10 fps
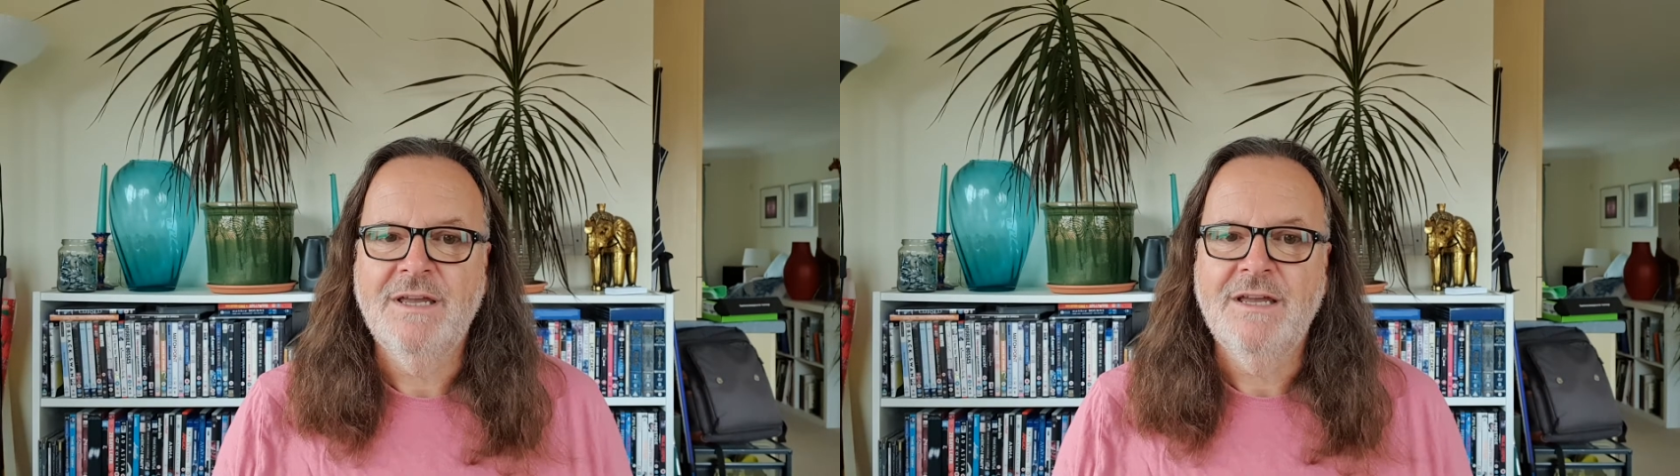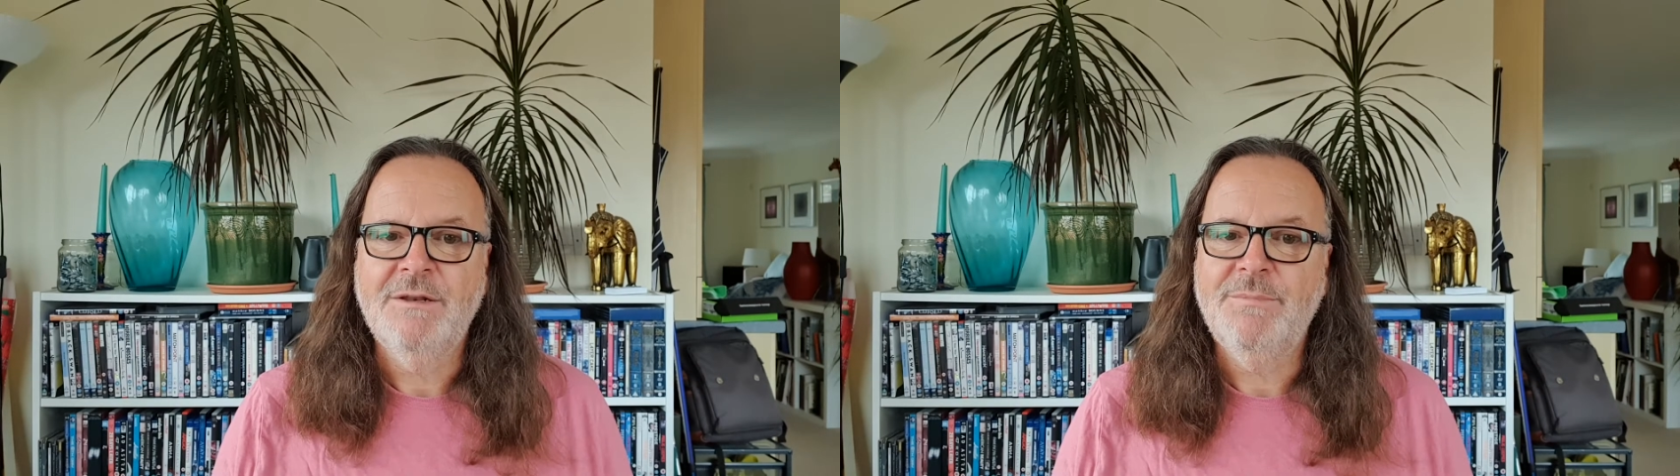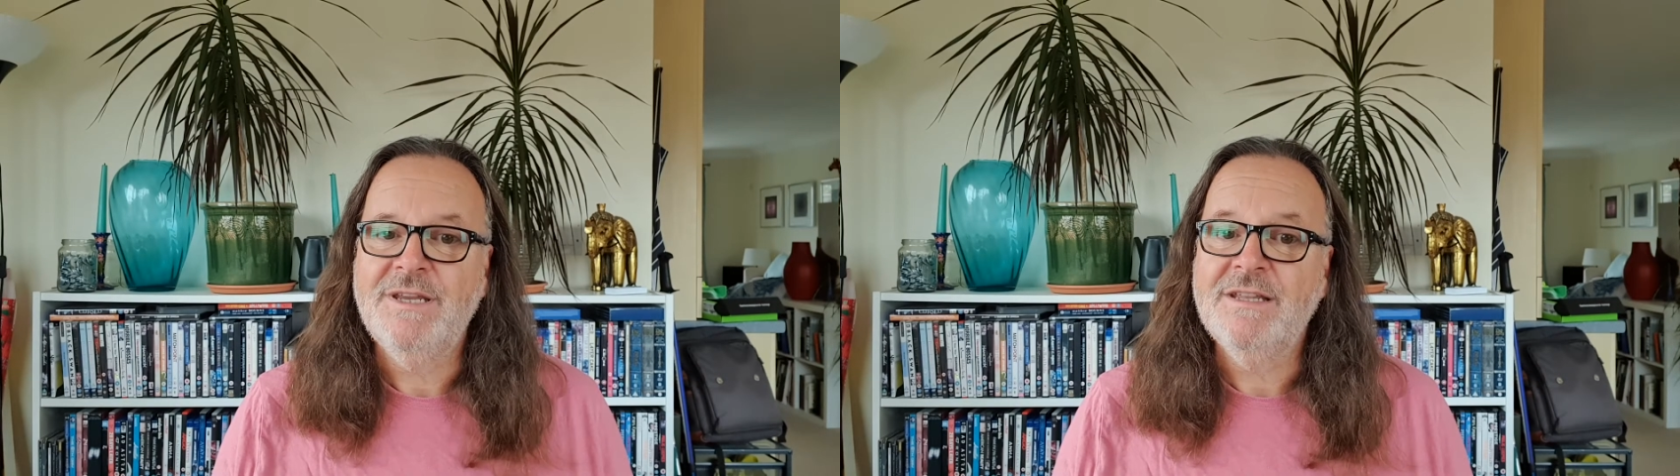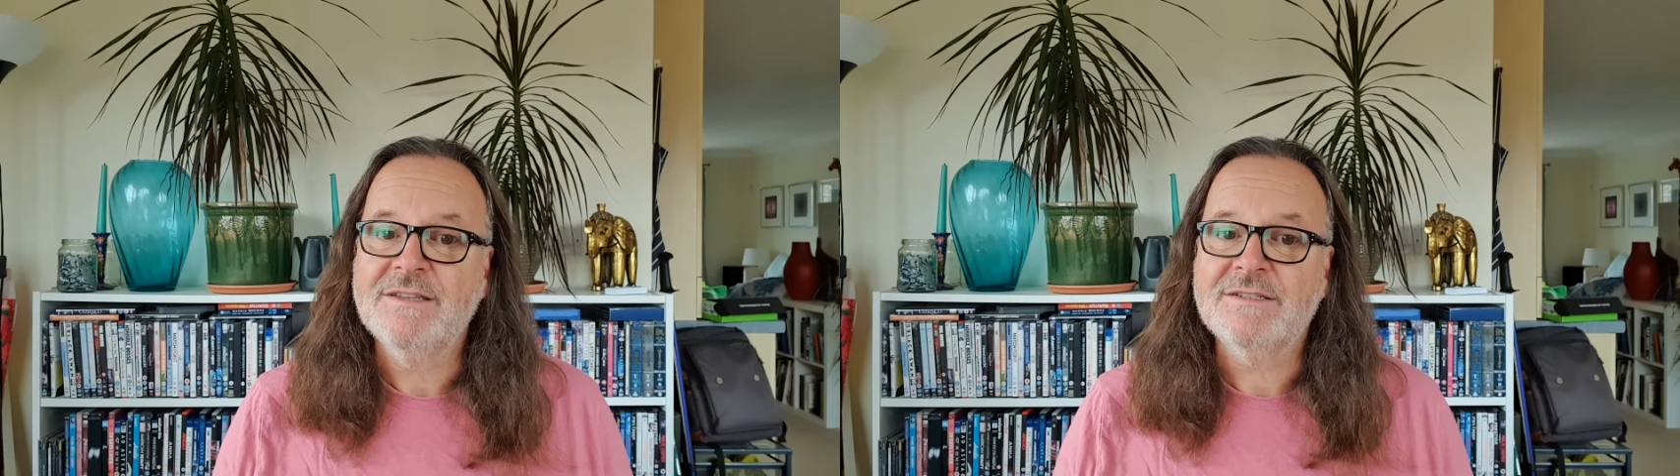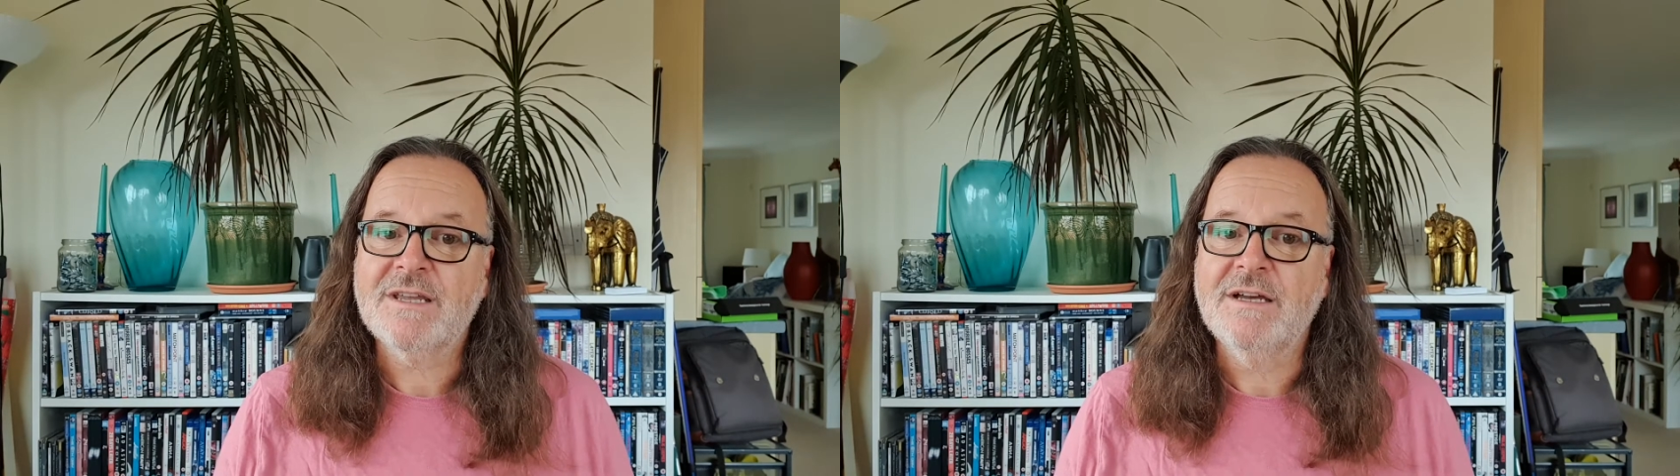had been in the
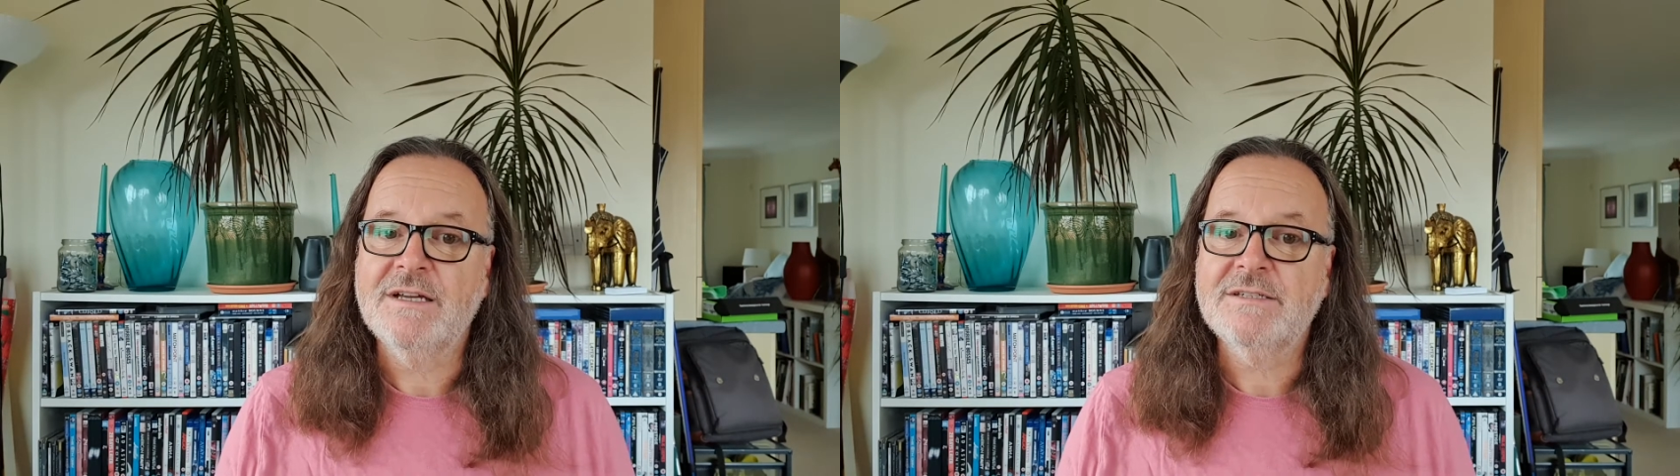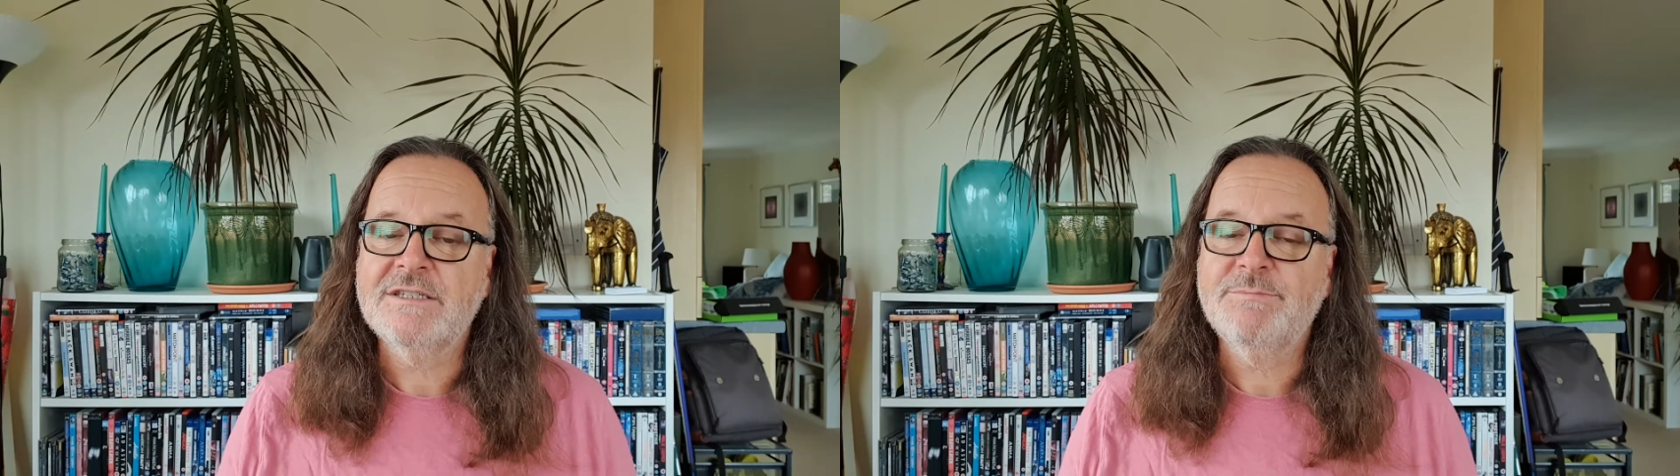sky since